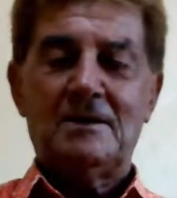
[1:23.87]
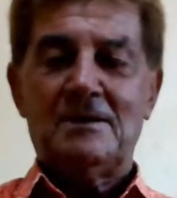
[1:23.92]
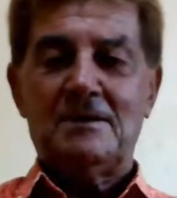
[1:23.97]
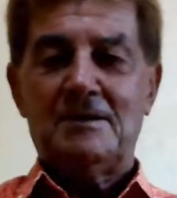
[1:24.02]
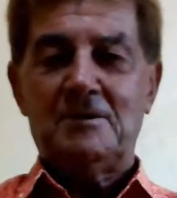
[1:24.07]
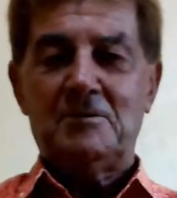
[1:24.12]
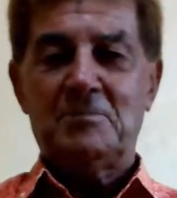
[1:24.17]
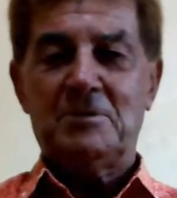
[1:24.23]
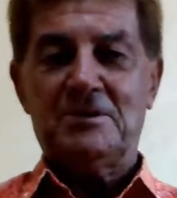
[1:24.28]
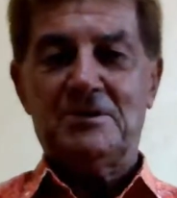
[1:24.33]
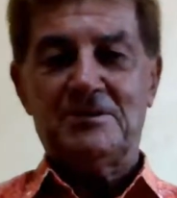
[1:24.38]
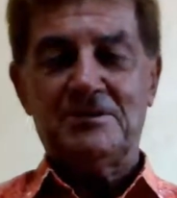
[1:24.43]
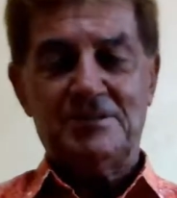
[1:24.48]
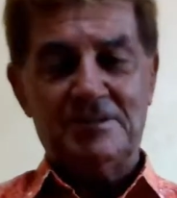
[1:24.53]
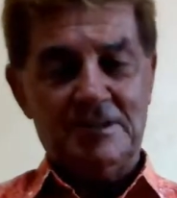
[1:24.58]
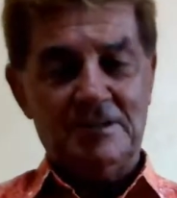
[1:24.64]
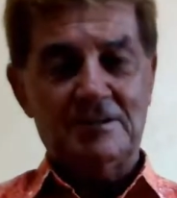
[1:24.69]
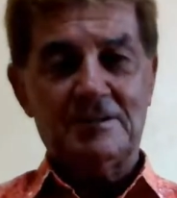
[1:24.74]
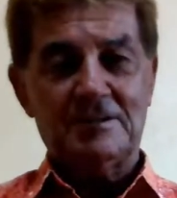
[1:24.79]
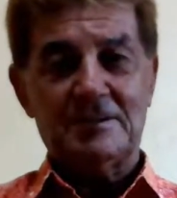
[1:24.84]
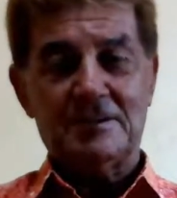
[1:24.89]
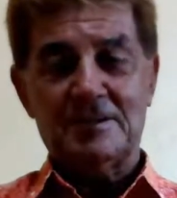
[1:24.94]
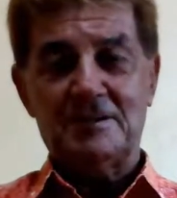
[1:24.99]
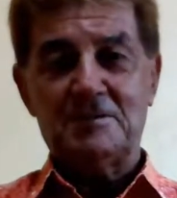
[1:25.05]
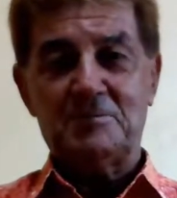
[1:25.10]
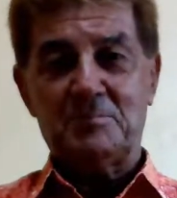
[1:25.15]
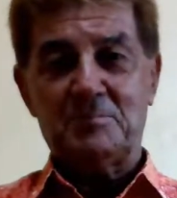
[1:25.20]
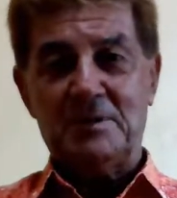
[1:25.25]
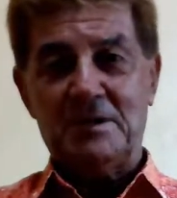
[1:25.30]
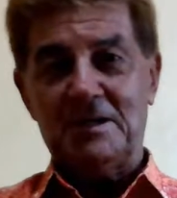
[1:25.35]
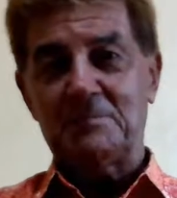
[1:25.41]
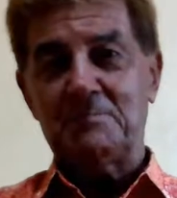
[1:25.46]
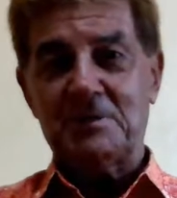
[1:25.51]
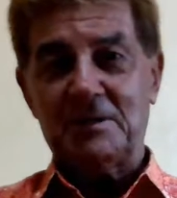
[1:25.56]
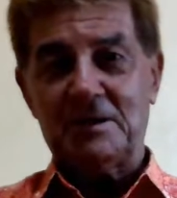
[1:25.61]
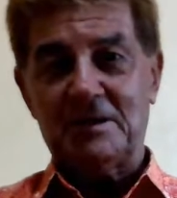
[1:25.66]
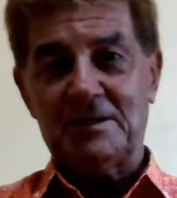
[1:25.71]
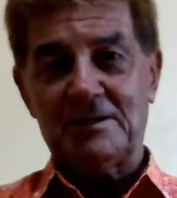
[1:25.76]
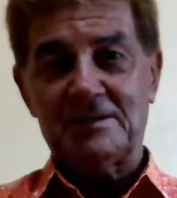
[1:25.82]
But still, they're going to butt up
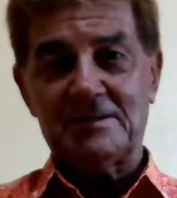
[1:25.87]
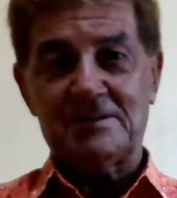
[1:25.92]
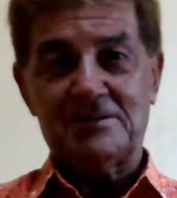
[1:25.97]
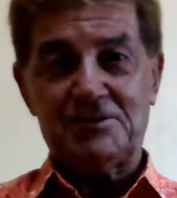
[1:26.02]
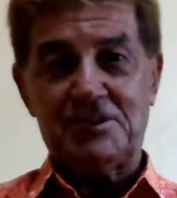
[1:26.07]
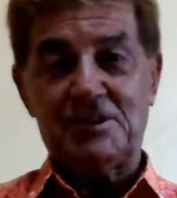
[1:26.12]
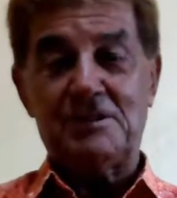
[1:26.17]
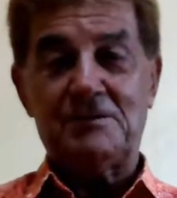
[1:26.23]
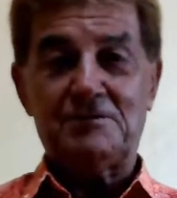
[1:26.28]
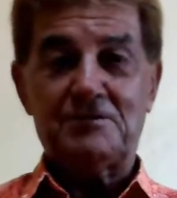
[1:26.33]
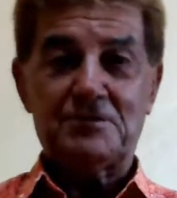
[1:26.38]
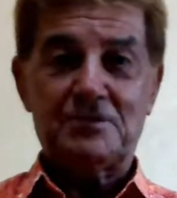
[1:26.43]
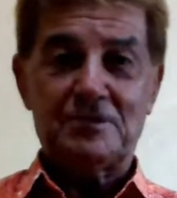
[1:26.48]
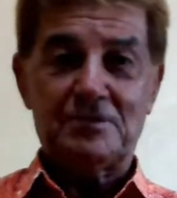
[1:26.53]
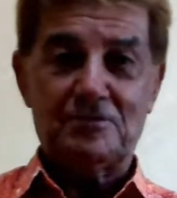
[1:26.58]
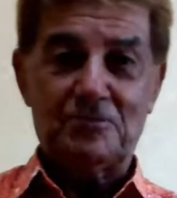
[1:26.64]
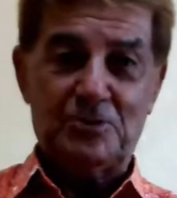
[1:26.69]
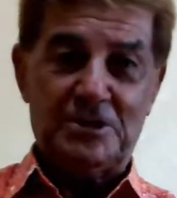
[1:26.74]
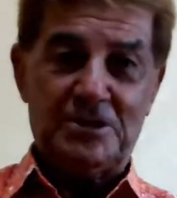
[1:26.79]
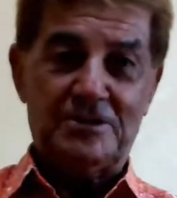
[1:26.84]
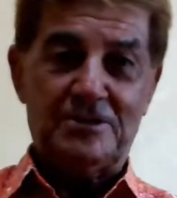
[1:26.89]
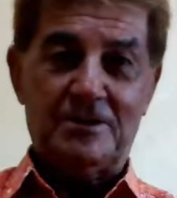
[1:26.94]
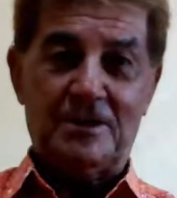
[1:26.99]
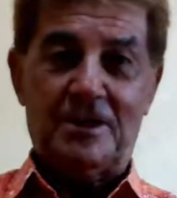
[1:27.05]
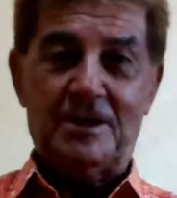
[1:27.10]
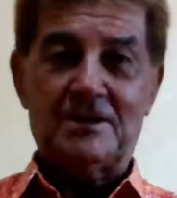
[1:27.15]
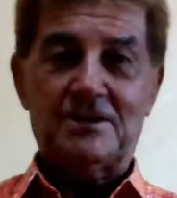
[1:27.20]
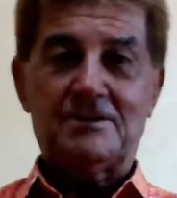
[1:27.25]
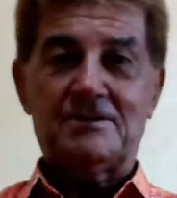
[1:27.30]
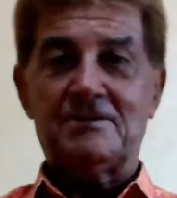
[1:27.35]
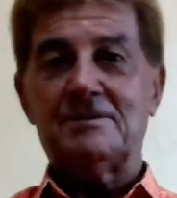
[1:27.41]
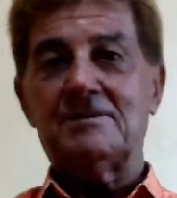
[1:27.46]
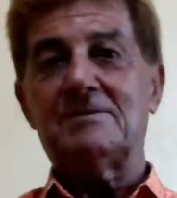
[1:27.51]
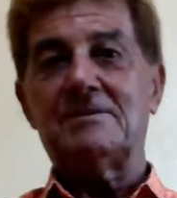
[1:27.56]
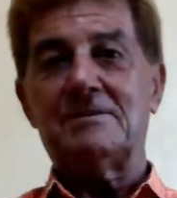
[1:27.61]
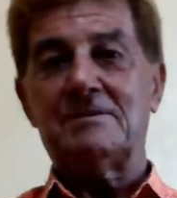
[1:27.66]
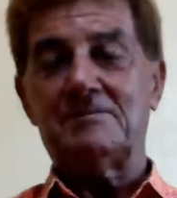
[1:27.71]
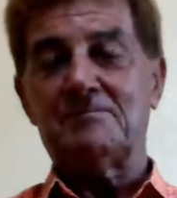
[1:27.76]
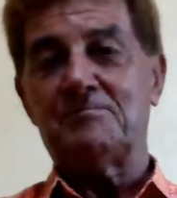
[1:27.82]
against chiefs and witch doctors
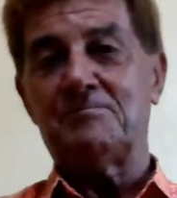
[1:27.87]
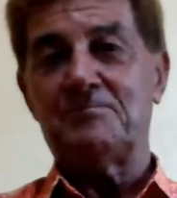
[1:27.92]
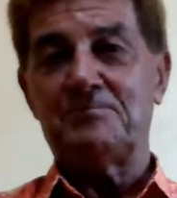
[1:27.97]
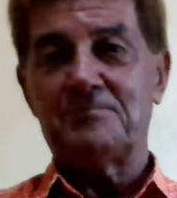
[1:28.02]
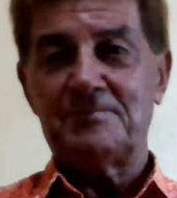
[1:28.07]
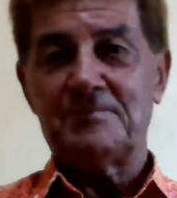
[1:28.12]
and